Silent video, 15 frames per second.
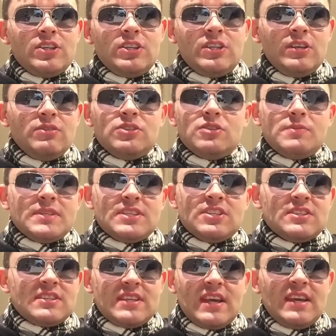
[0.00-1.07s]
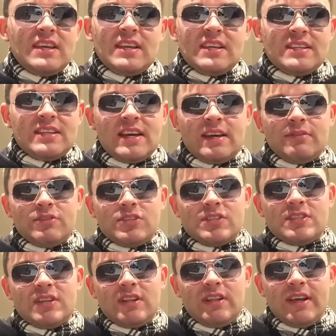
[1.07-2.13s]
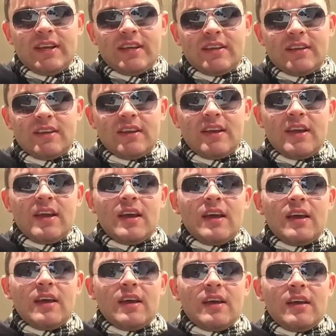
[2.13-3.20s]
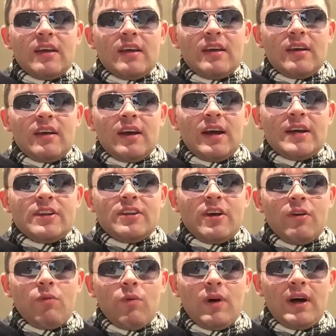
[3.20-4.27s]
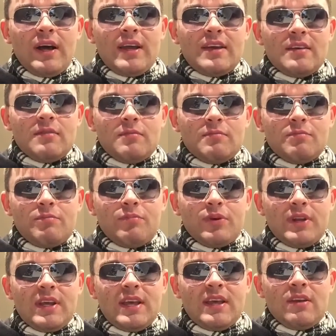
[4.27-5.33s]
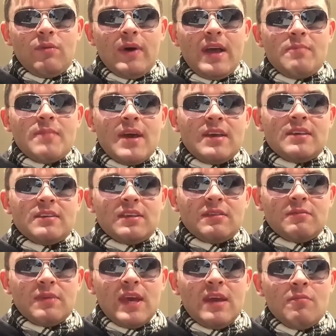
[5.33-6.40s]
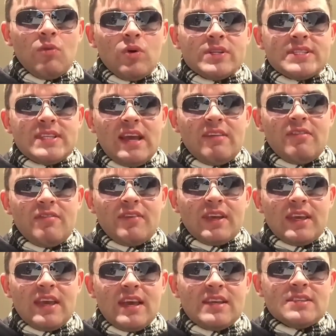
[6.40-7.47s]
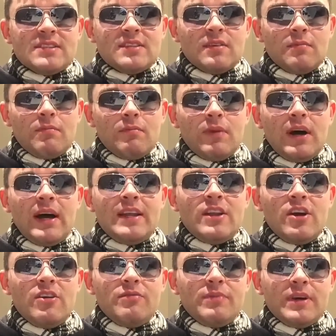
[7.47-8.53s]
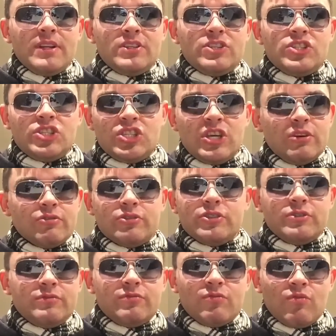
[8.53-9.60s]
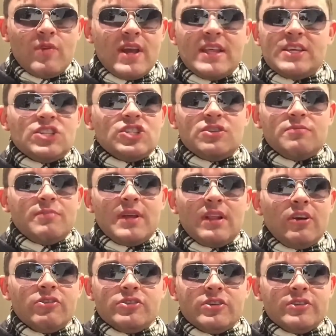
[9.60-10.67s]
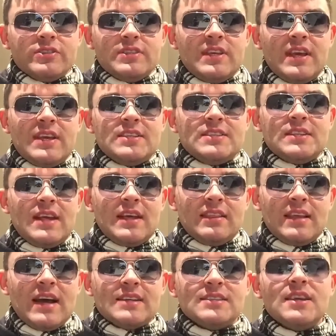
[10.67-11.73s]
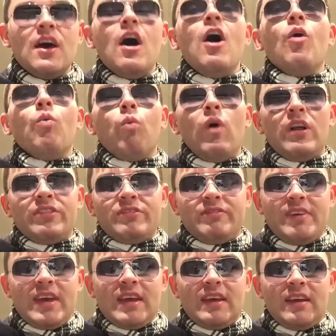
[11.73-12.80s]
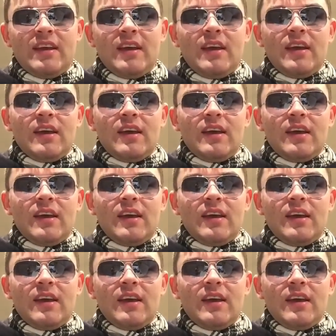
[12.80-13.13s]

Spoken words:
YouTube is just taking it down just to like, I don't know why, put it in a way, make it more safer for kids. I know, but children really shouldn't be logged on to the internet. That's one thing